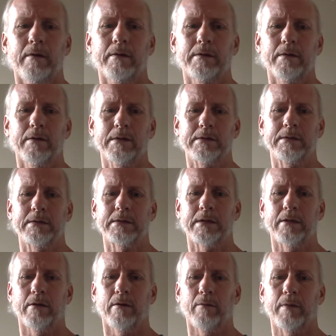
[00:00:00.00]
So let's just
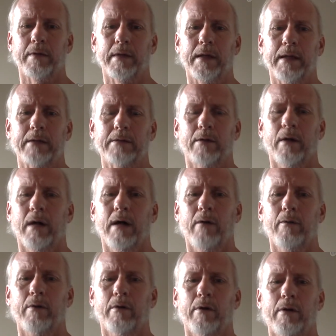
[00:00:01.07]
get on with that. So how are
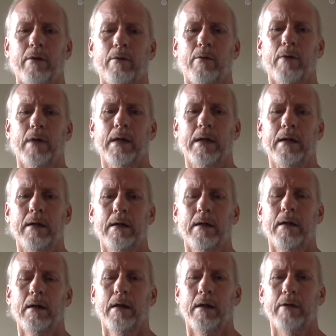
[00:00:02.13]
we going to
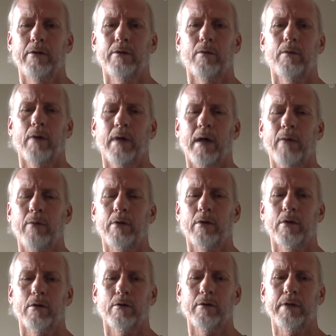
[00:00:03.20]

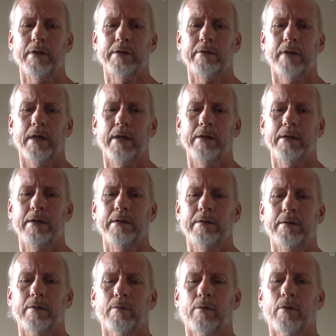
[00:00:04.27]
learn these strategies?
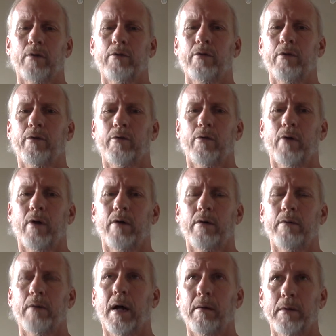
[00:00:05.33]
We're going to do it through
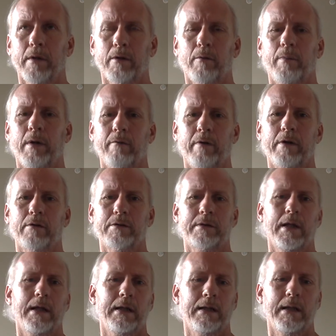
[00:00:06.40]
a little bit of
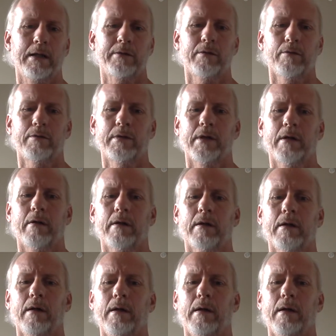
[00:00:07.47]
understanding the esoteric,